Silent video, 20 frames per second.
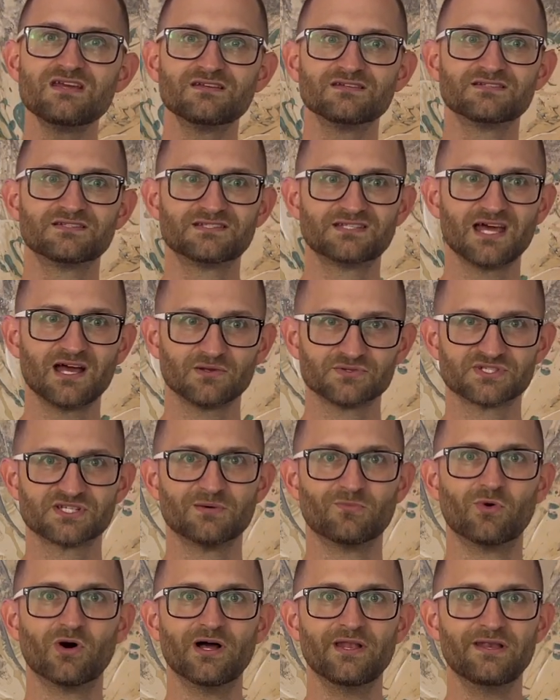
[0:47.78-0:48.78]
tell
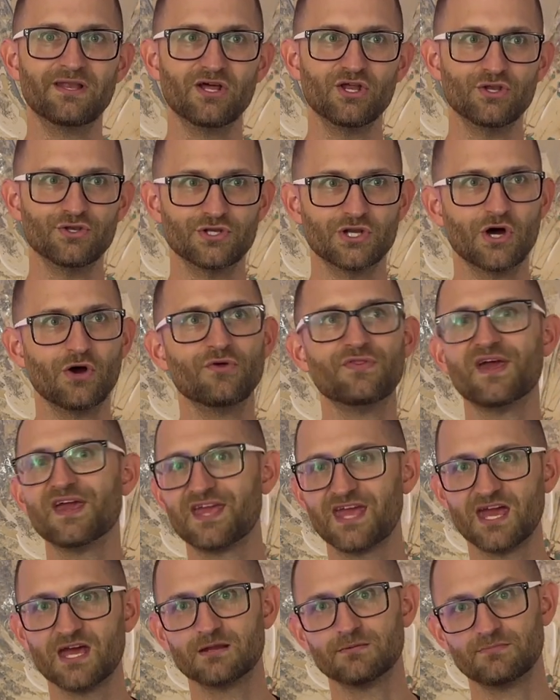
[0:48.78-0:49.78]
someone, no, they
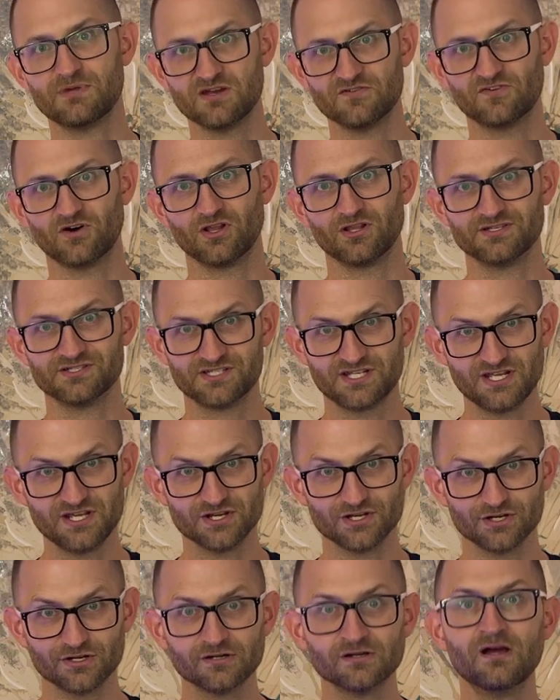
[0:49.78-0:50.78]
can't be a
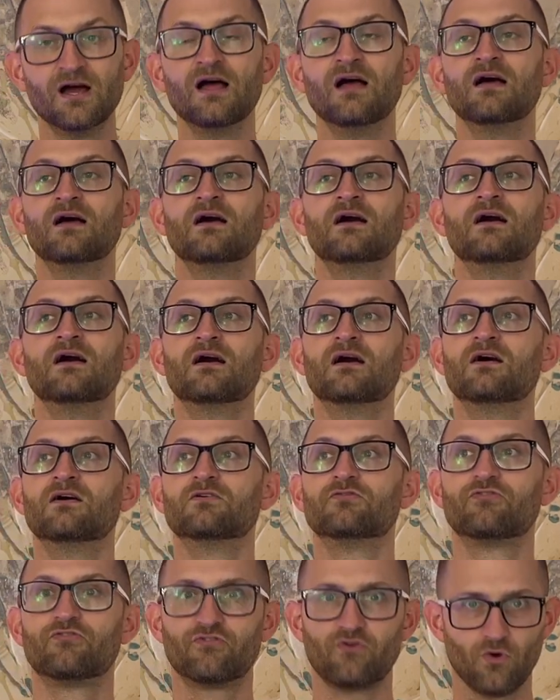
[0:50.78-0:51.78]
volunteer
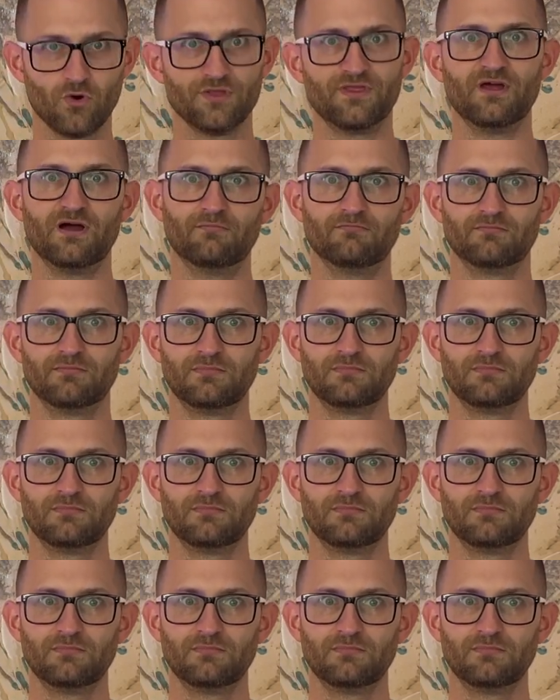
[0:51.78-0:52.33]
for them.